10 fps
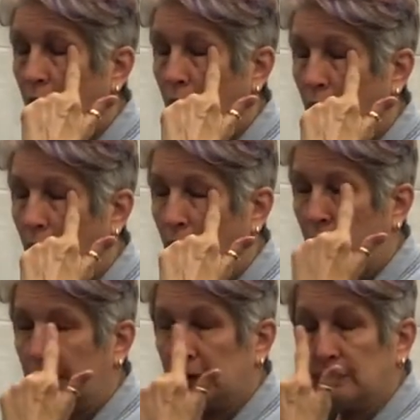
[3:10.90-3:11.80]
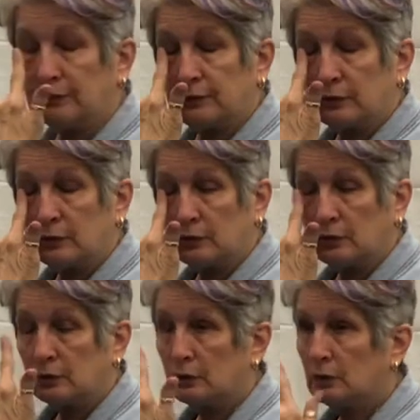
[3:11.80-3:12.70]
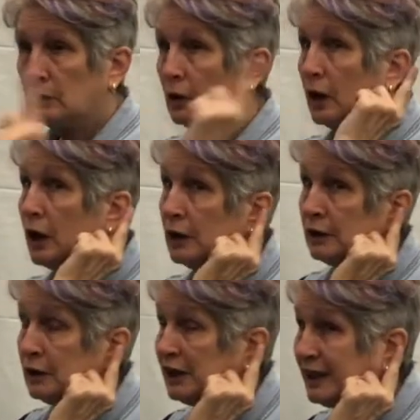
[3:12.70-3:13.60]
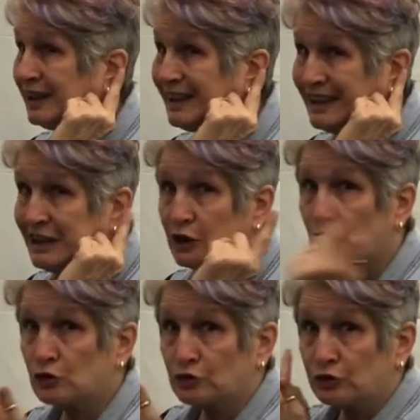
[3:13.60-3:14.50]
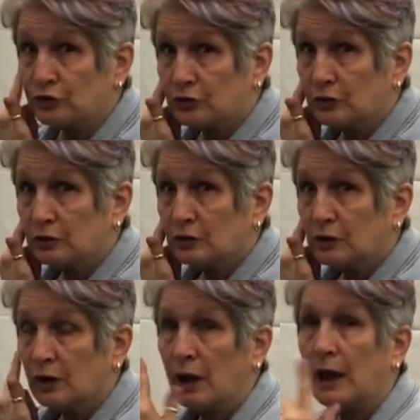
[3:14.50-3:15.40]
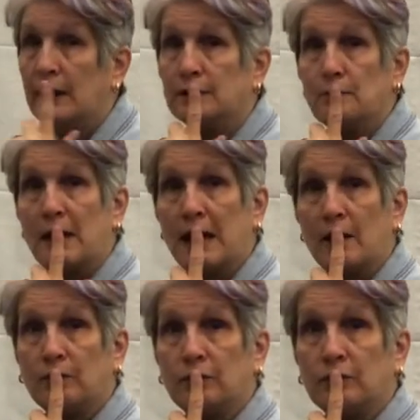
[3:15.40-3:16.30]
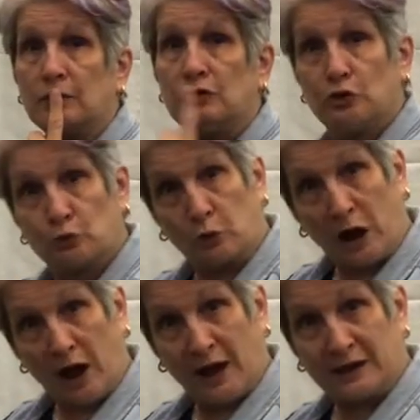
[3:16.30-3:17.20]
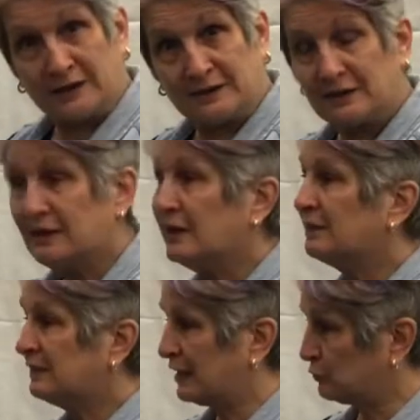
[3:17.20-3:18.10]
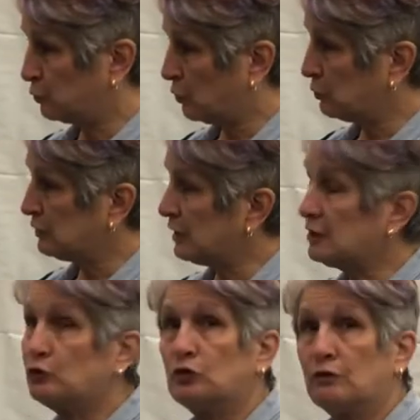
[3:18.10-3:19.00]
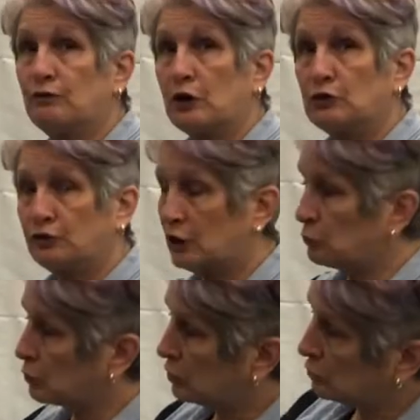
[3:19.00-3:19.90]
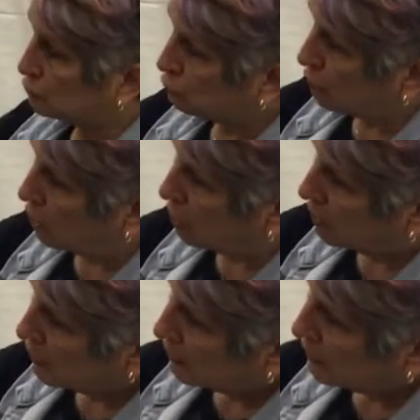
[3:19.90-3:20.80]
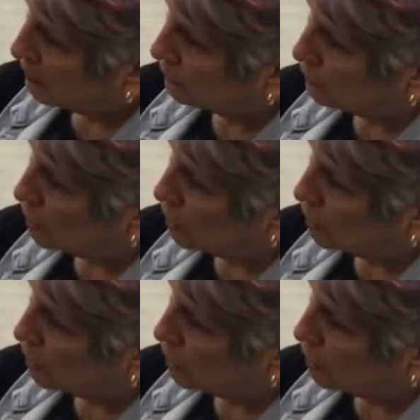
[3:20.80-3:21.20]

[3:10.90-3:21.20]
eyes, an ears, and a mouth. You're right. That's what we need. So the first thing we're going to draw is a